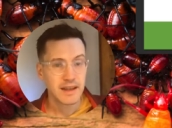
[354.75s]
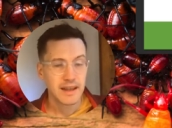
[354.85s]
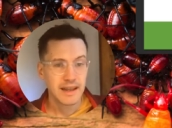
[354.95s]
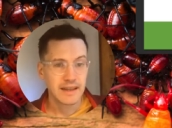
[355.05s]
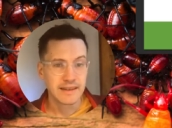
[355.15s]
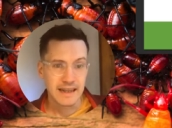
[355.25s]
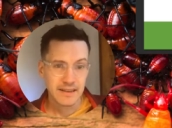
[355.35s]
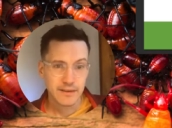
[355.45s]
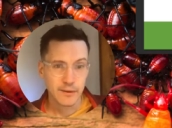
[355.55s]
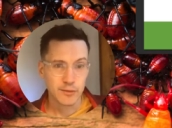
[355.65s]
and the
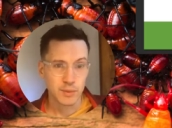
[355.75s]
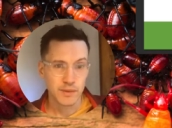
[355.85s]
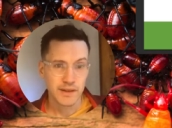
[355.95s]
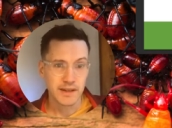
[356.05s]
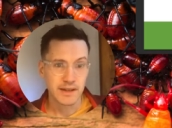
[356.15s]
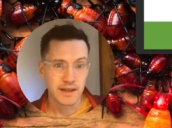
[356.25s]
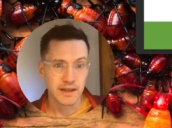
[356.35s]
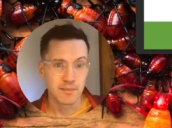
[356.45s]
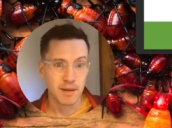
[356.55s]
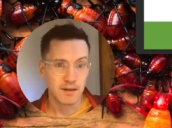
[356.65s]
anthers where the uh,
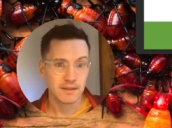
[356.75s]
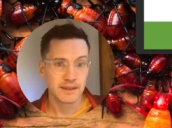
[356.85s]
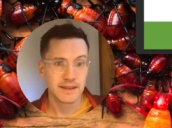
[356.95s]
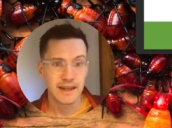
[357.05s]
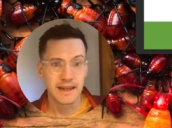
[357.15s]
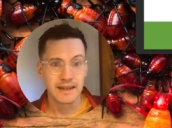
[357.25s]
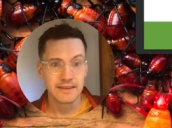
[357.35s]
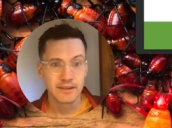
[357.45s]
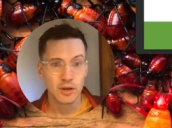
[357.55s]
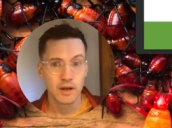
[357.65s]
pollen and